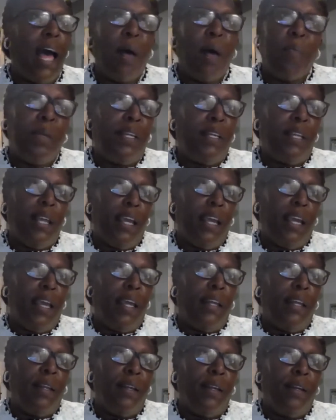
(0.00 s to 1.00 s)
I'll be
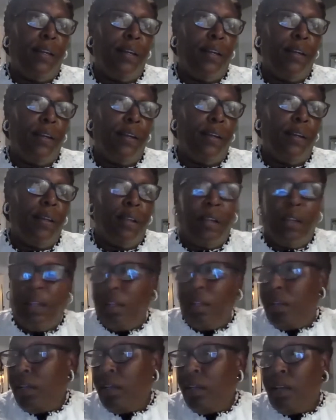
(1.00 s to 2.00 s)
dead,
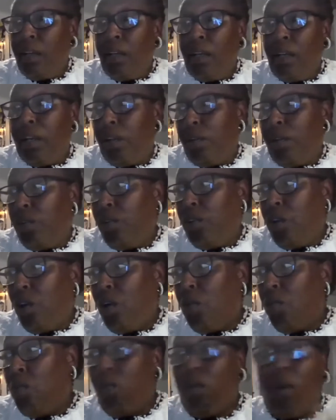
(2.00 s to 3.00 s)
you
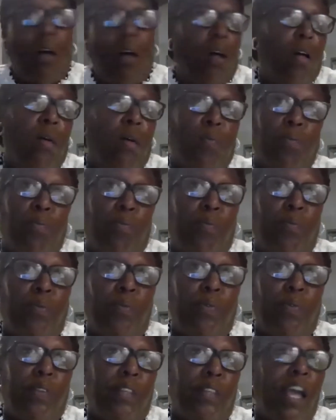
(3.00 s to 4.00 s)
know, um,
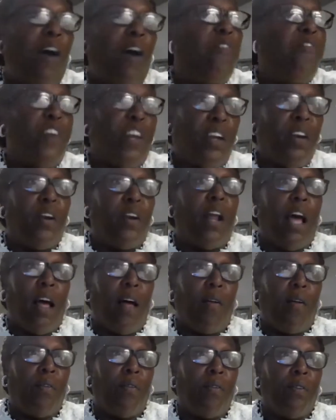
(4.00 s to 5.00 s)
they'll figure it
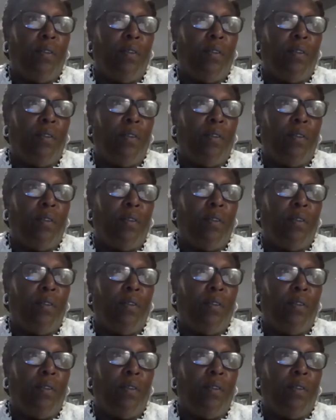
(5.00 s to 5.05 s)
out.